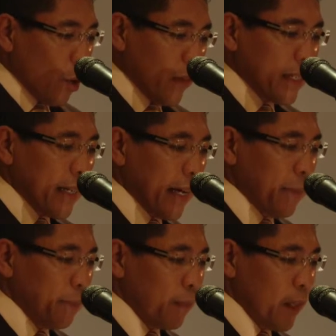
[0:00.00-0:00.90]
Over
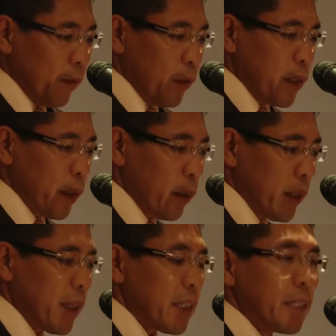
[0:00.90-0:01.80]
time, food
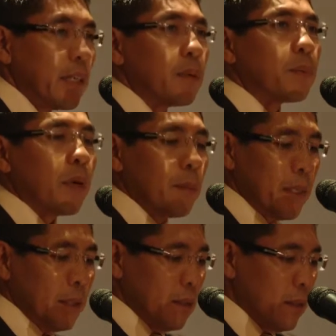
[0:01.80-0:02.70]
security has gained
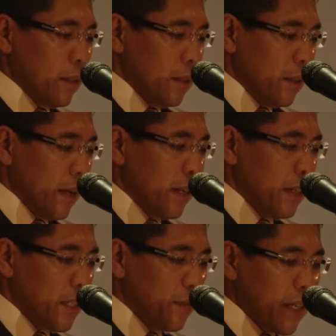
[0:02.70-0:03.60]
prominence and
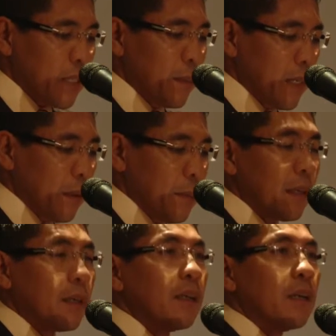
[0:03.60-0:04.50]
is fast
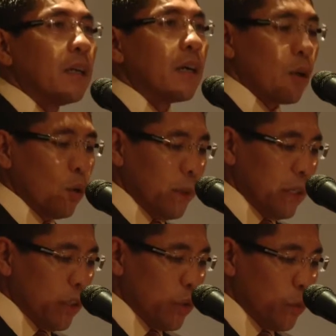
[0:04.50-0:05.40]
becoming a
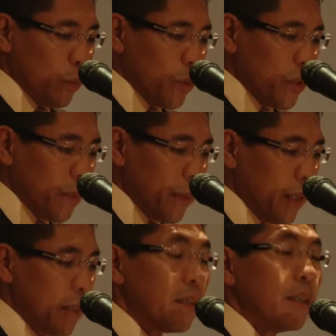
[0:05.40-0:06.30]
global issue
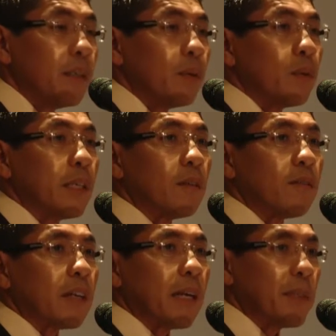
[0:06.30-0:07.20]
similar to that
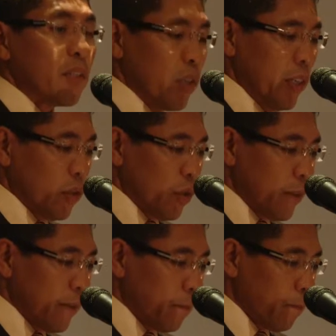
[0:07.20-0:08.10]
of climate change.
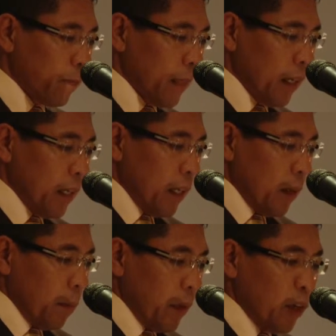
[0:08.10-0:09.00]

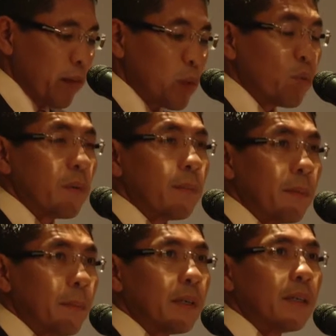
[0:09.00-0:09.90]
Many of us will
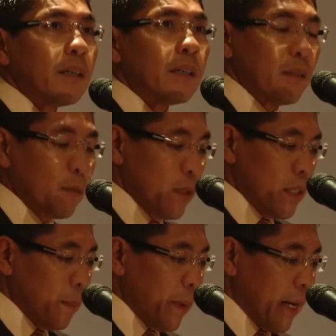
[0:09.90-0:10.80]
remember the food
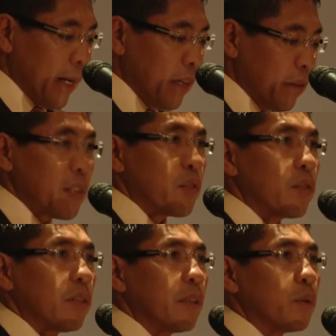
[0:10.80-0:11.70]
supply
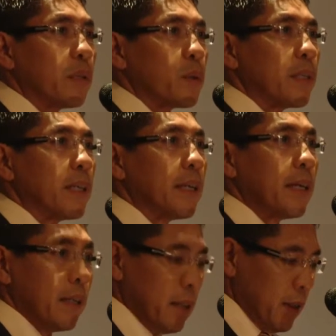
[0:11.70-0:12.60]
crunch in
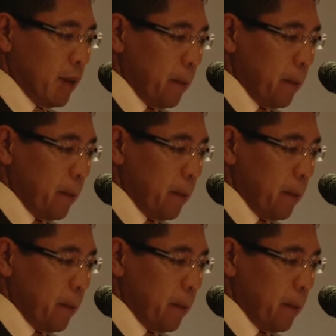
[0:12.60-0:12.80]
2008,